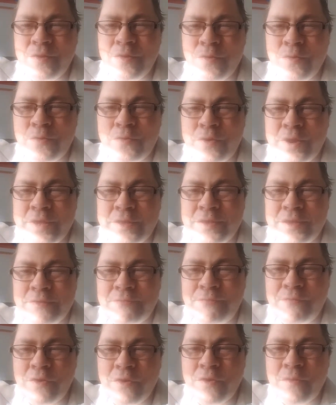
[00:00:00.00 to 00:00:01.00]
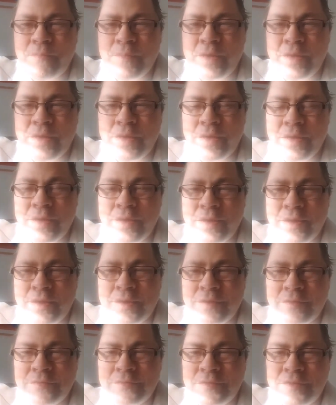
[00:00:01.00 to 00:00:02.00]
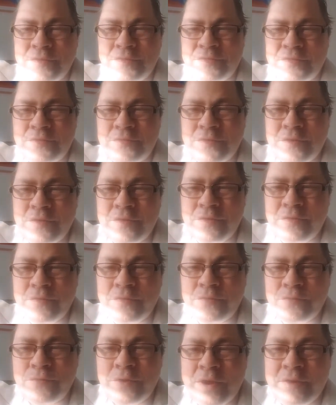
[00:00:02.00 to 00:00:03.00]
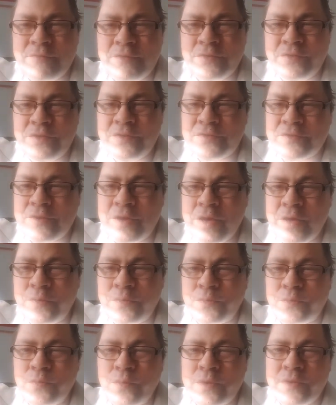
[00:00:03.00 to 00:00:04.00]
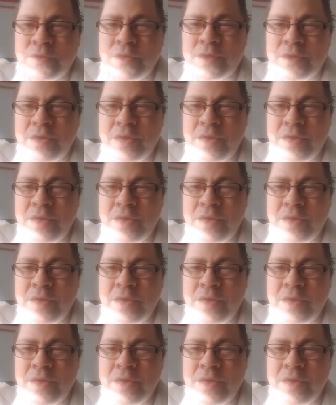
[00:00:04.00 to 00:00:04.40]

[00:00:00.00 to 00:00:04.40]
already from uh, this travel discount when they